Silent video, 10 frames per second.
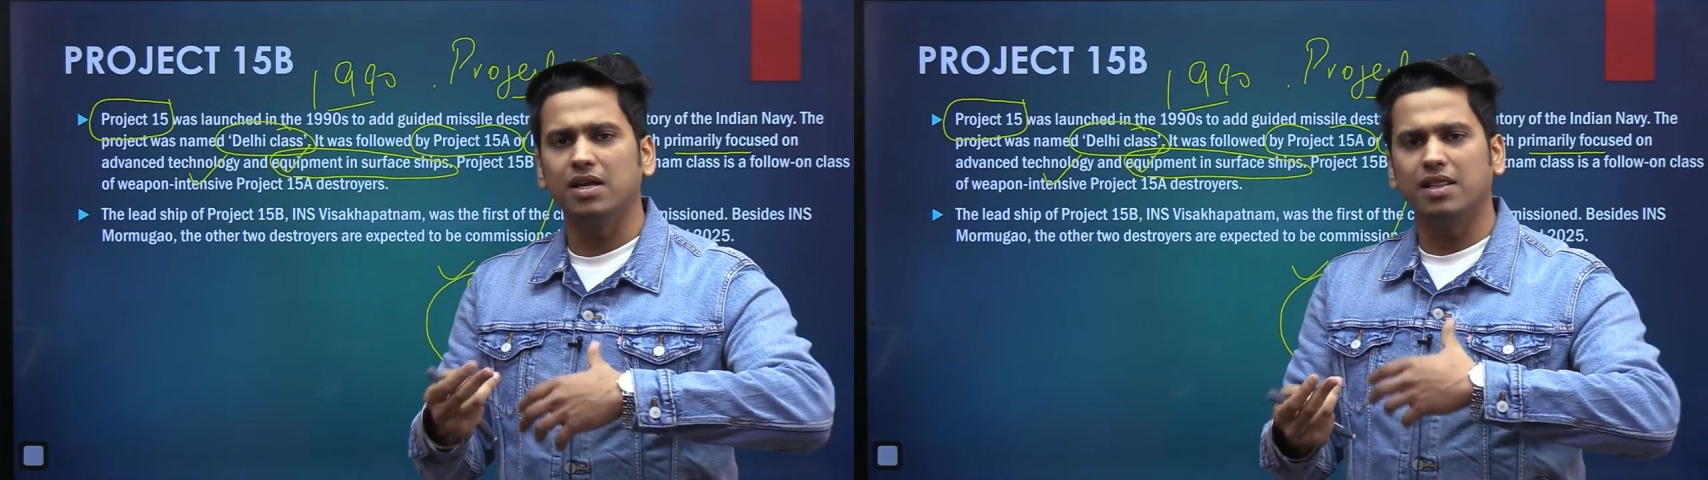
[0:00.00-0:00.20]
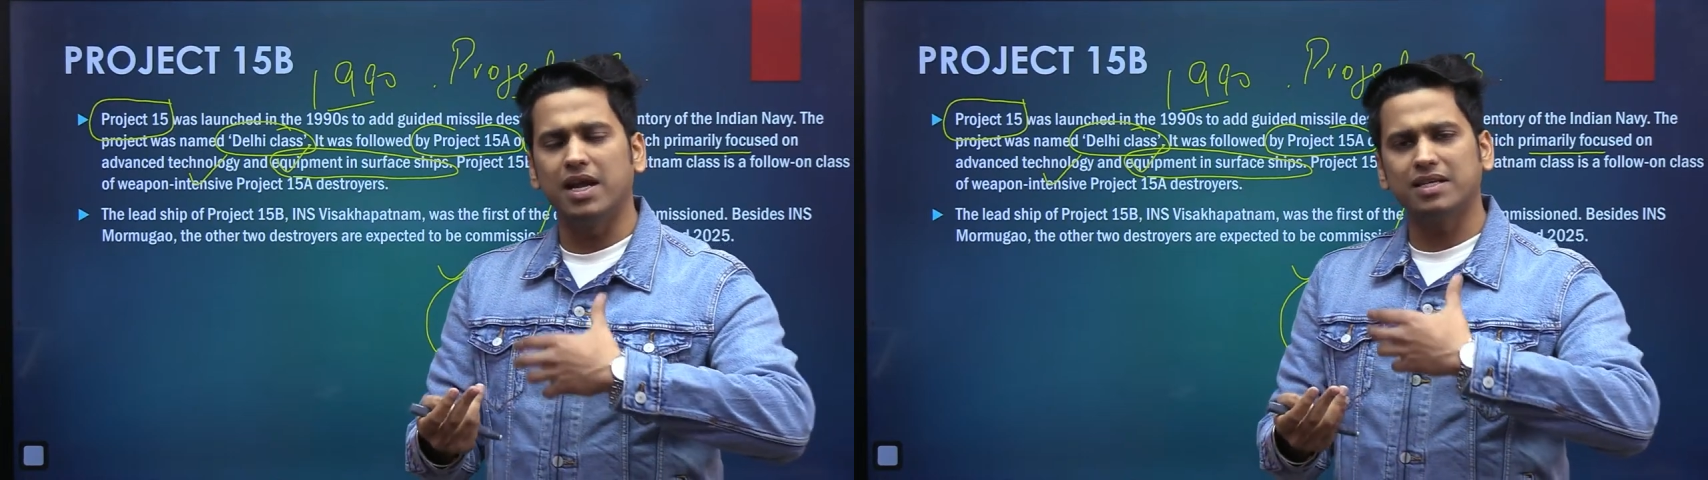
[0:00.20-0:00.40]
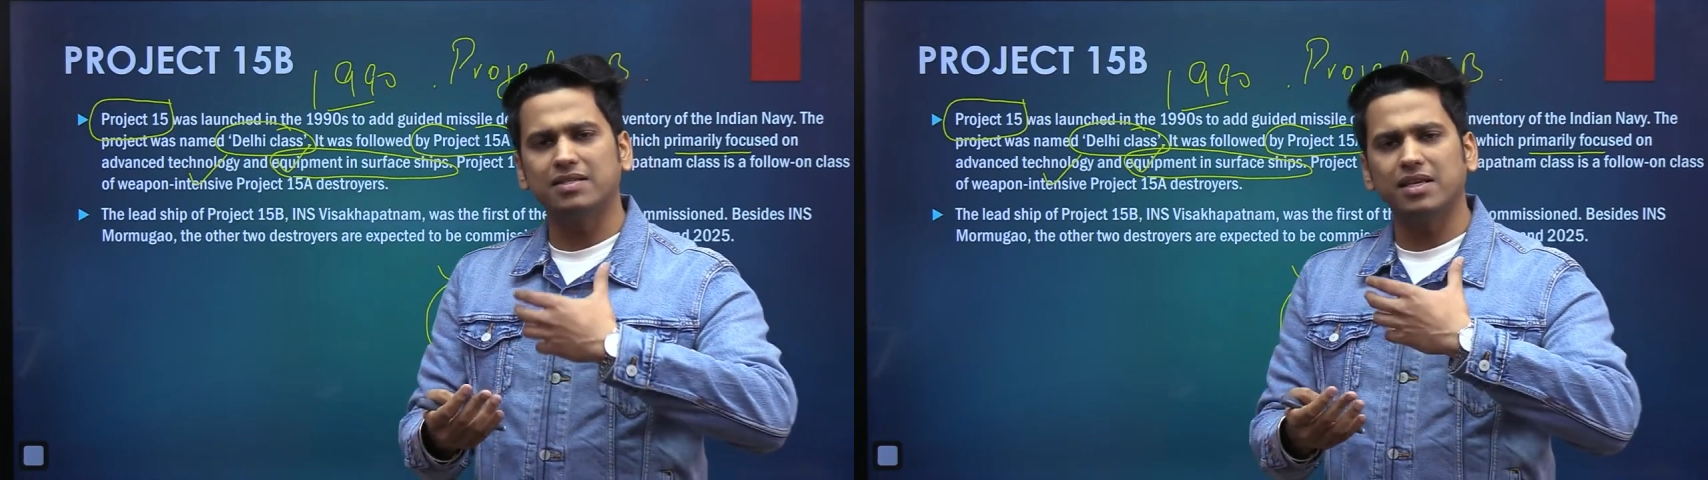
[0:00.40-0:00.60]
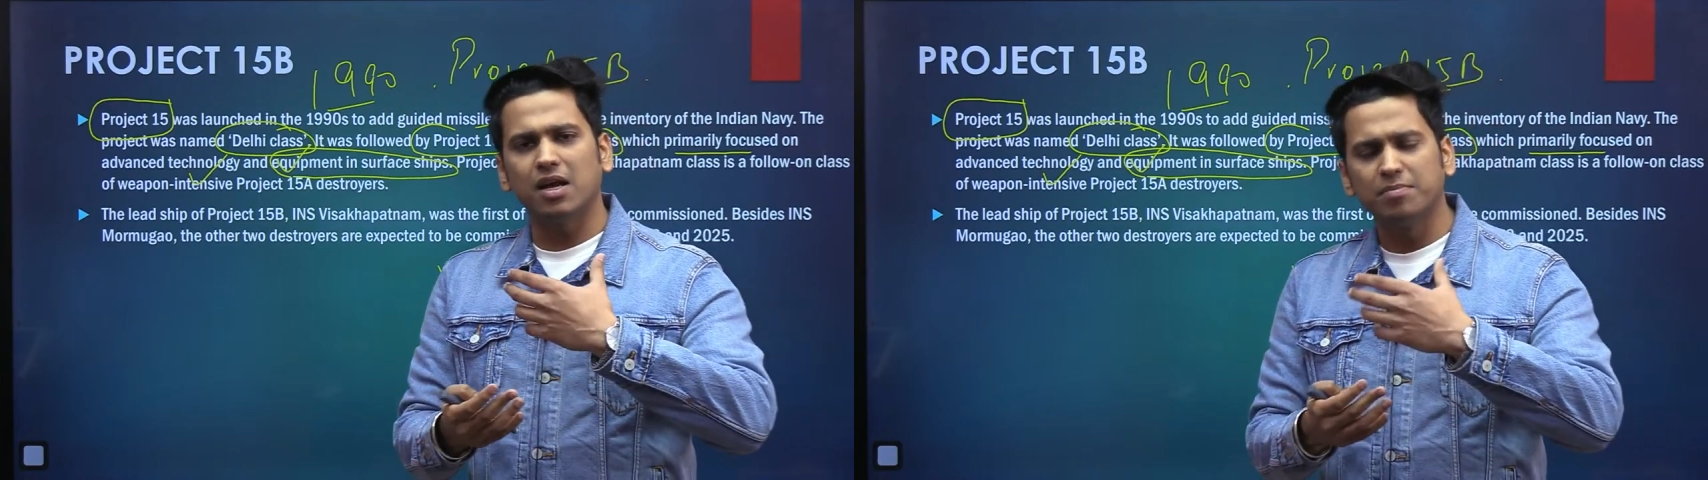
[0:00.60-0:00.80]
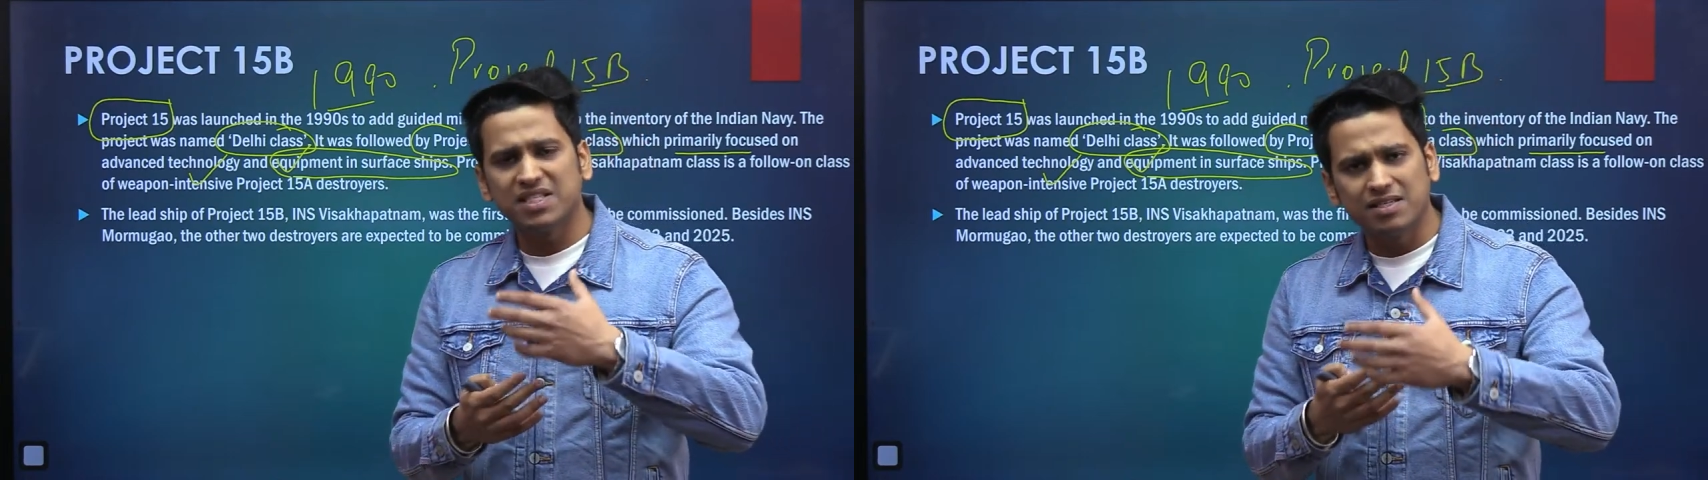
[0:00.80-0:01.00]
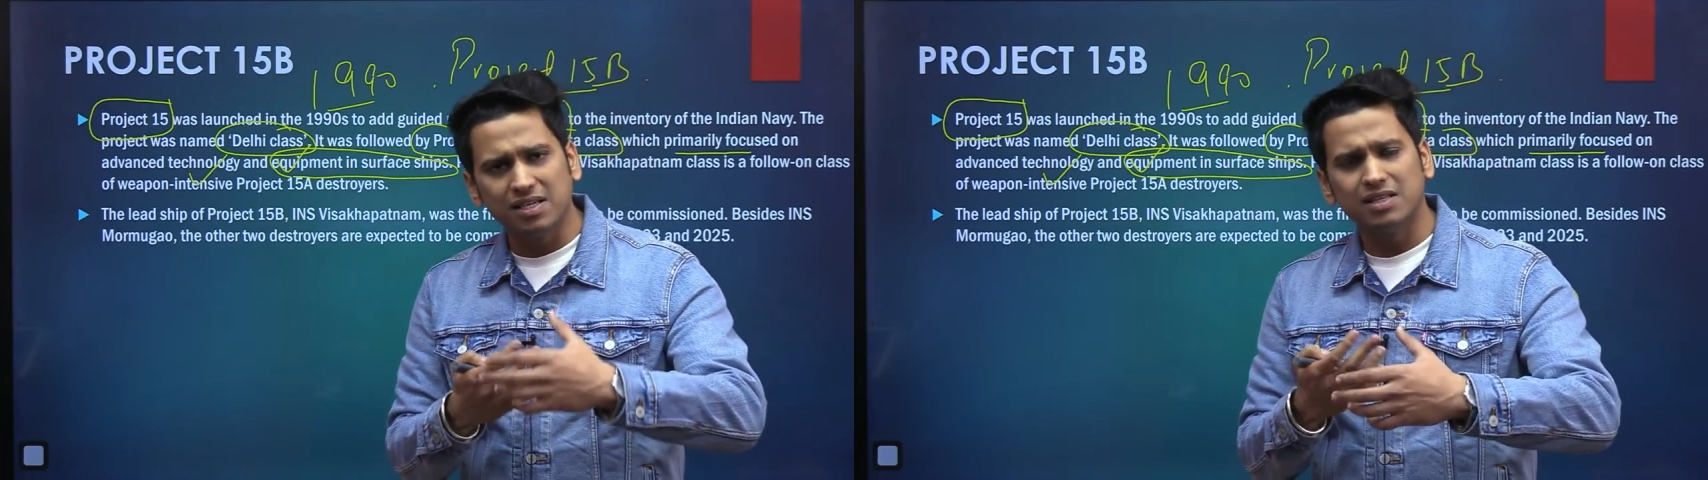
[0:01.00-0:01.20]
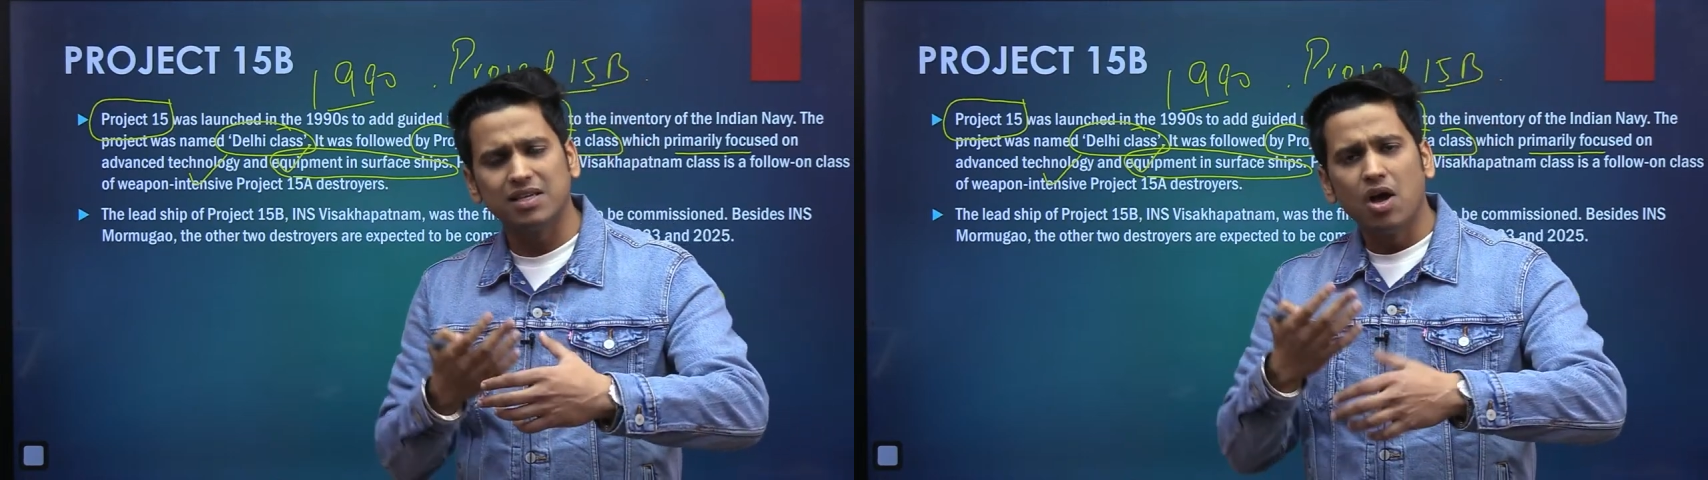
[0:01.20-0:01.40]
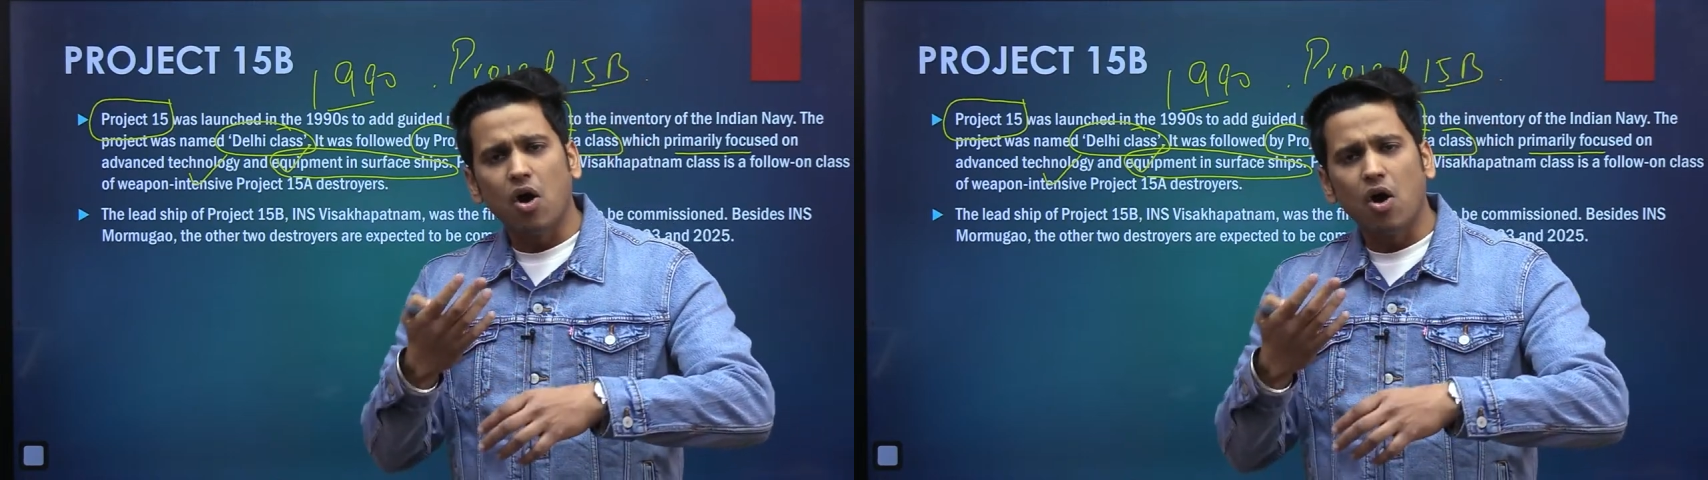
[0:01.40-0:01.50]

let's say, our missiles